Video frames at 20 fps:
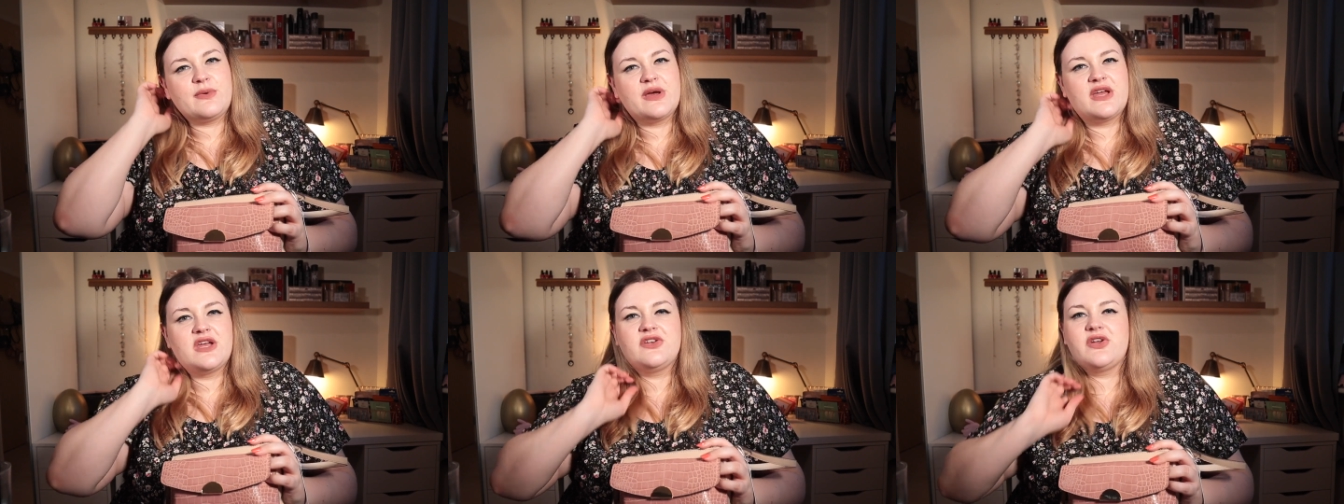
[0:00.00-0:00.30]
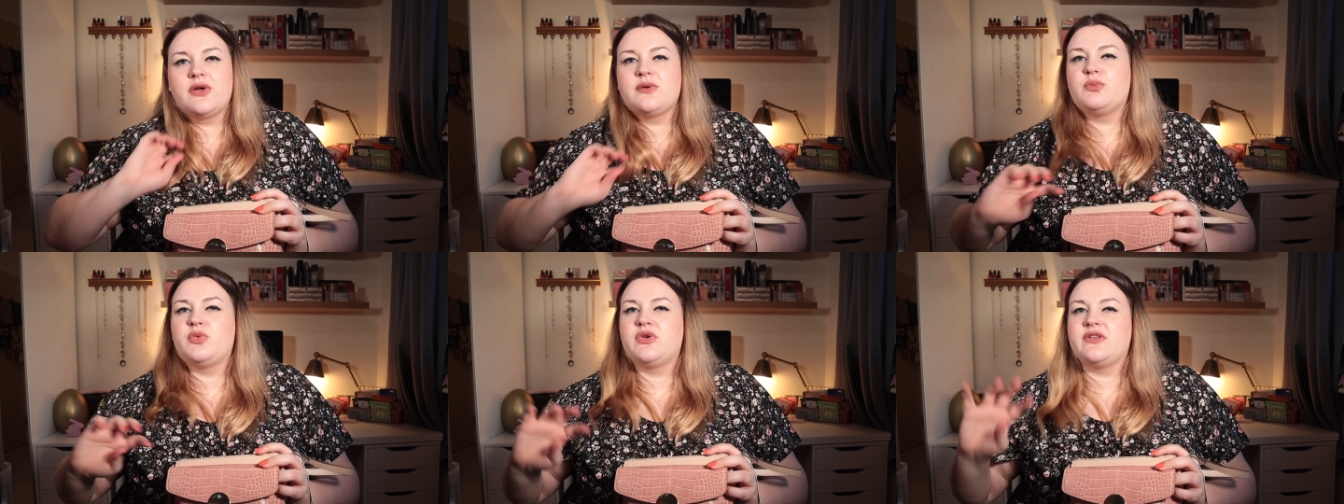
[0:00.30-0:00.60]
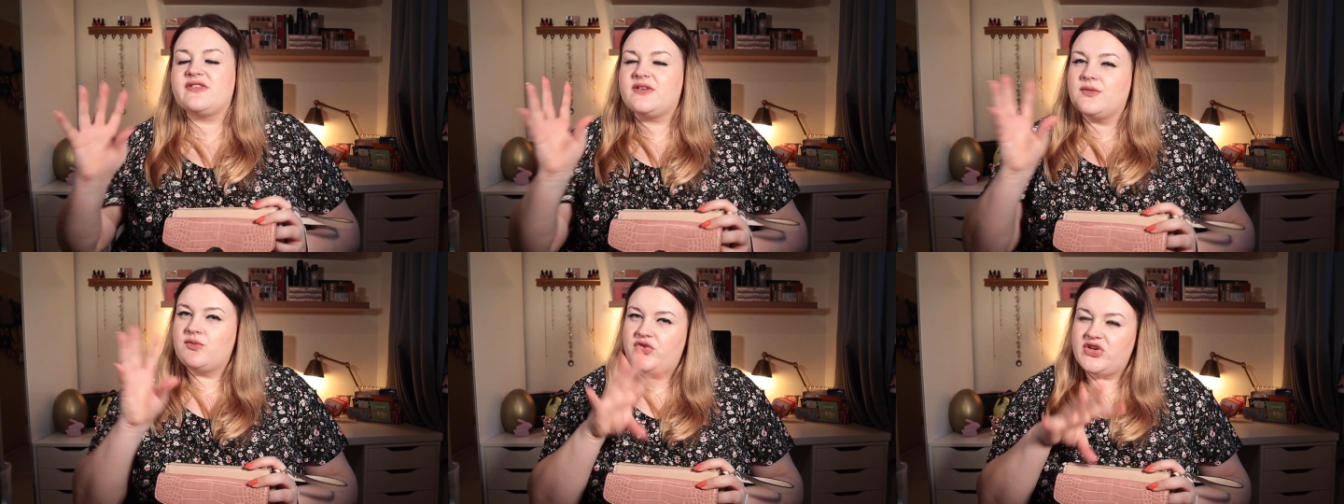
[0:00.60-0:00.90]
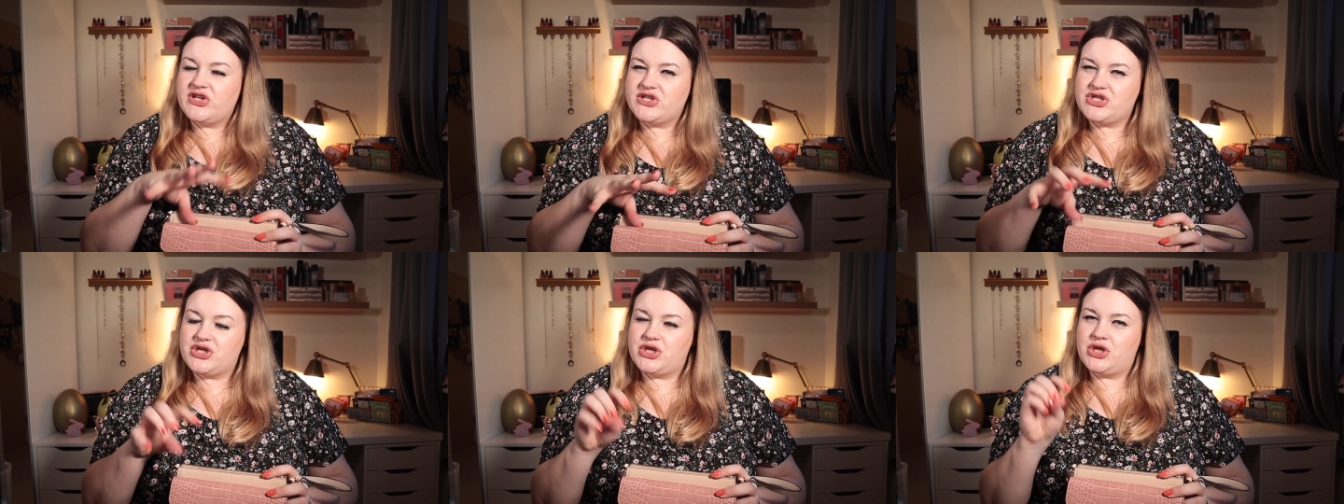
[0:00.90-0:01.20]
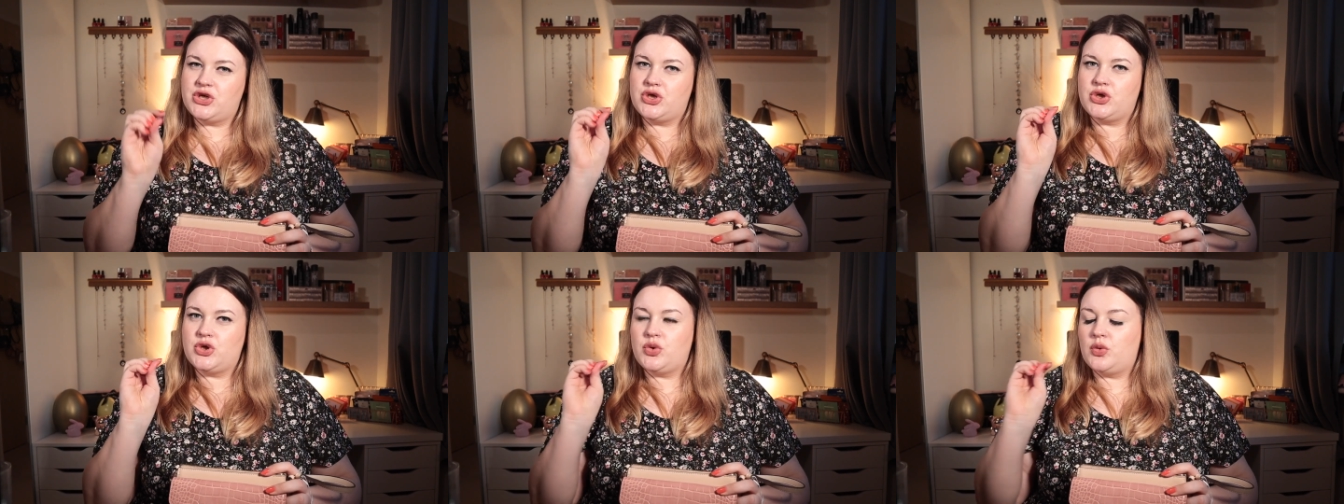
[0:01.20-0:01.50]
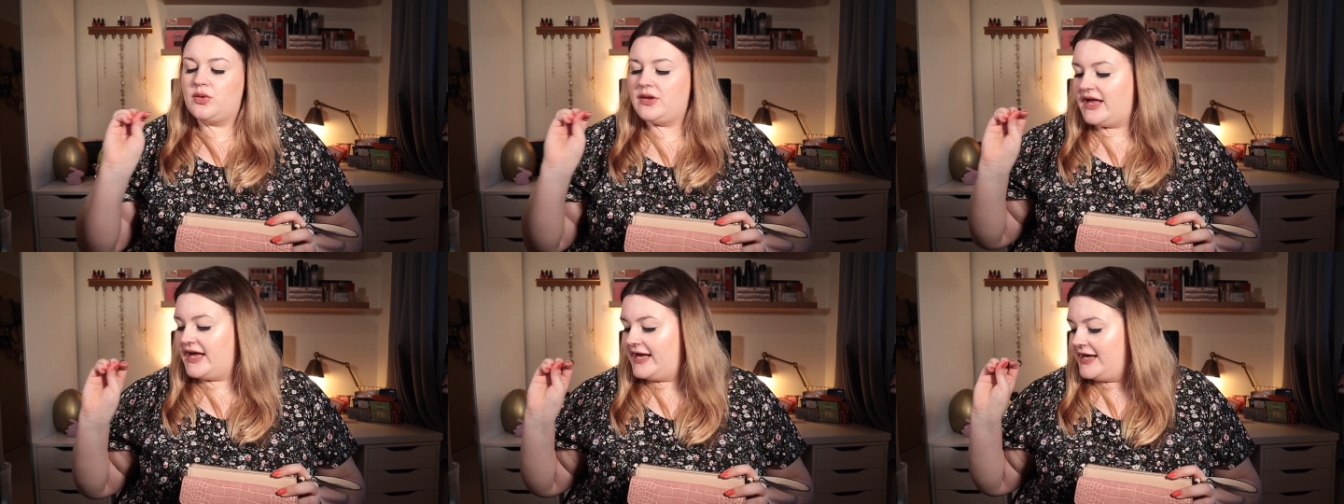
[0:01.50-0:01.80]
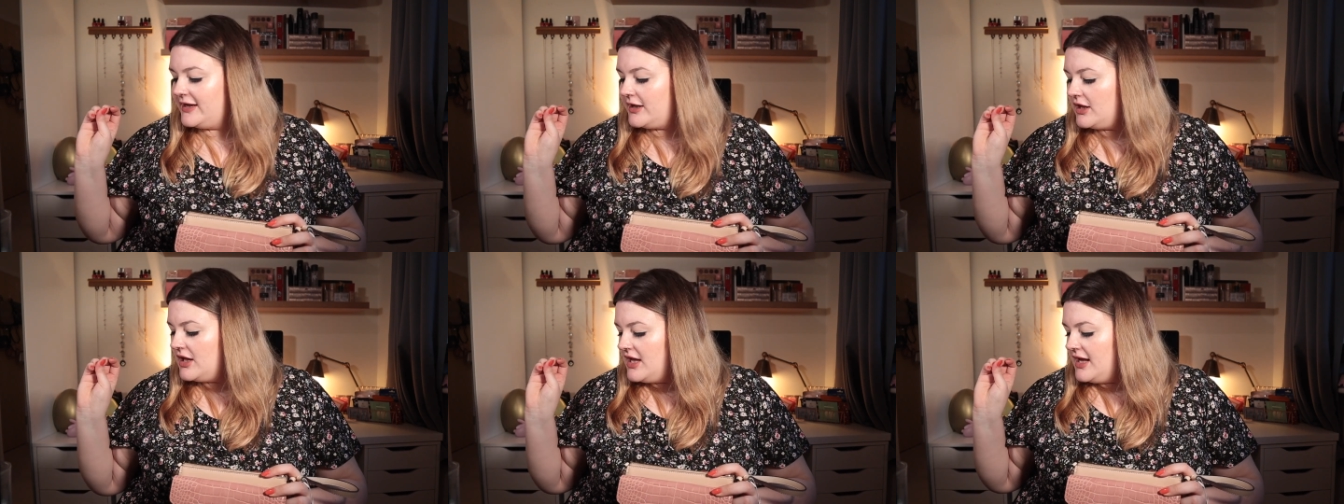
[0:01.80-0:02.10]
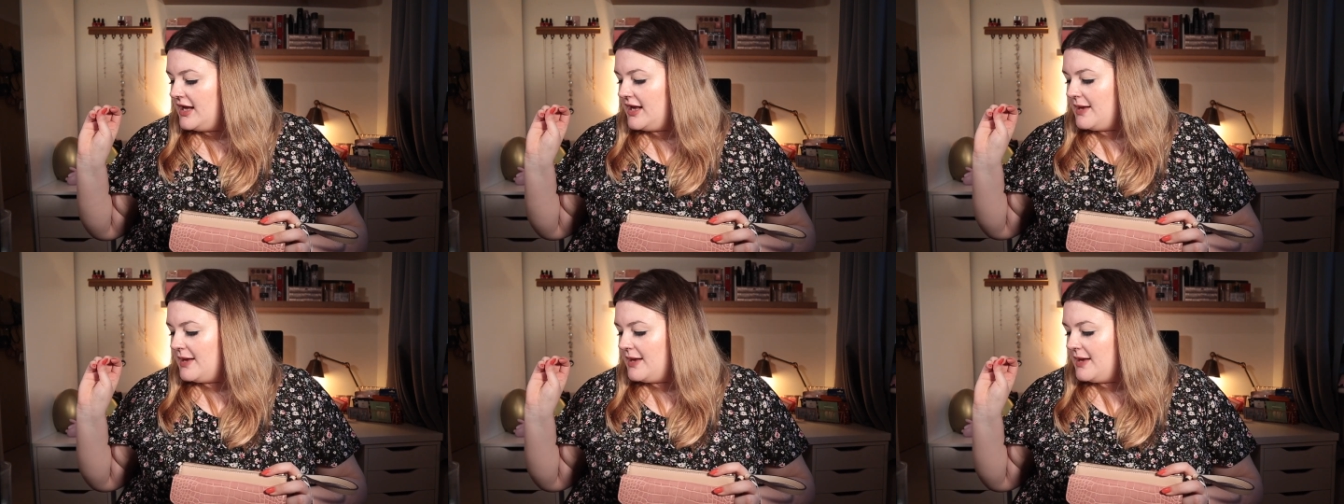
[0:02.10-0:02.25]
where you don't want something too like